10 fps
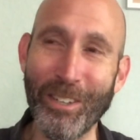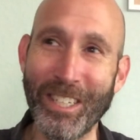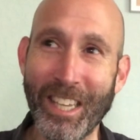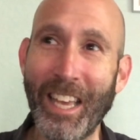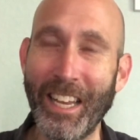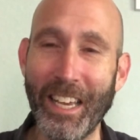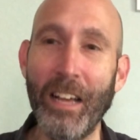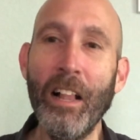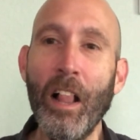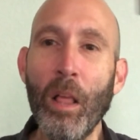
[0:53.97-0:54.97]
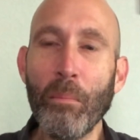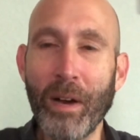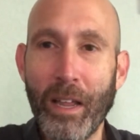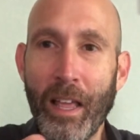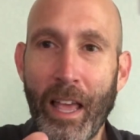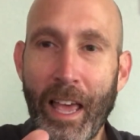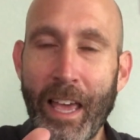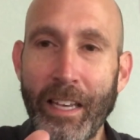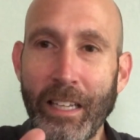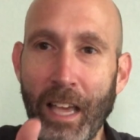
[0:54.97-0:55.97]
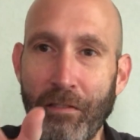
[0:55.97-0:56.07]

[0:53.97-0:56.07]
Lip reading: which is heating it. But it